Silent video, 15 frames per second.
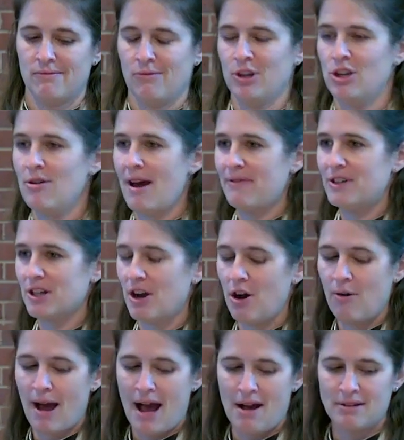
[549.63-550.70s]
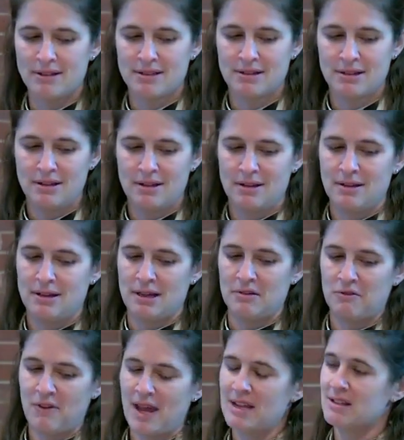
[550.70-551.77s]
When you have to go out
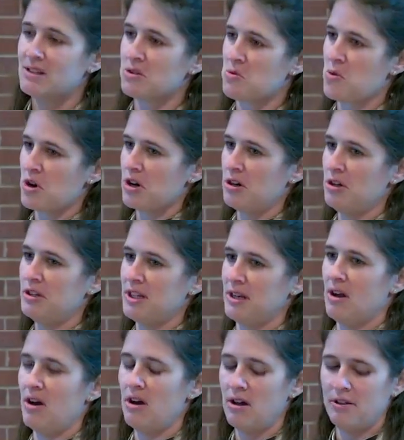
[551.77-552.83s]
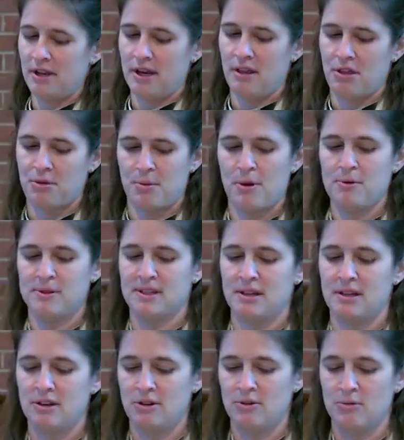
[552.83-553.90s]
and face the world and all that it throws
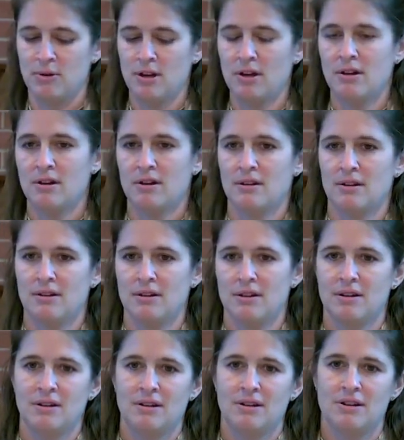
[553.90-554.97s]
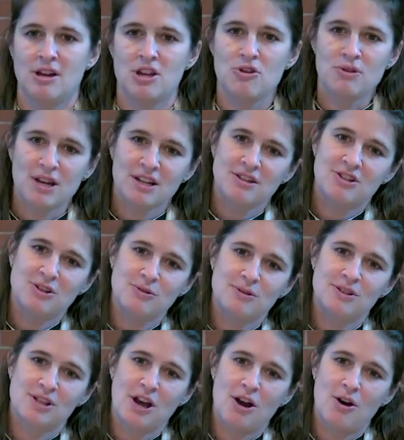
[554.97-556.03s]
at you, you can do
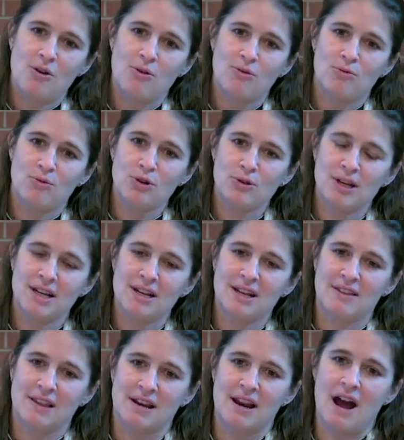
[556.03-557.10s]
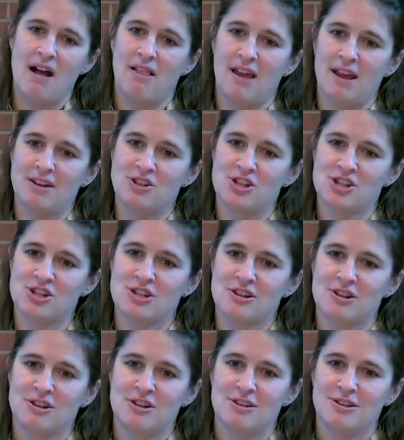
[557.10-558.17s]
so rooted in the knowledge
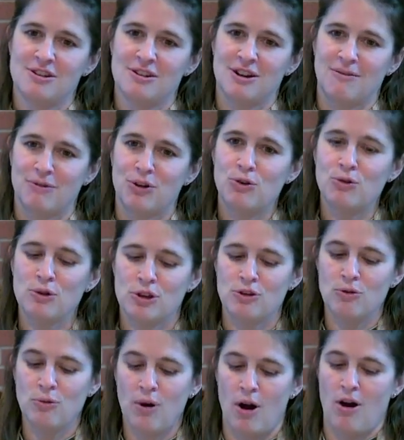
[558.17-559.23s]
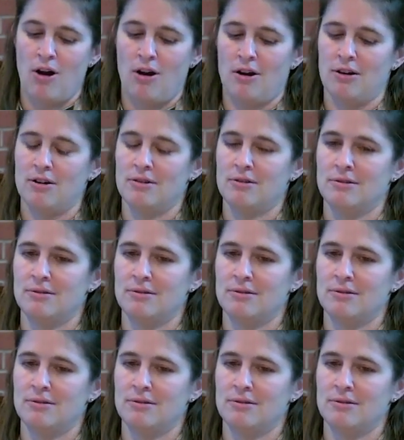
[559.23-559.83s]
of who you are.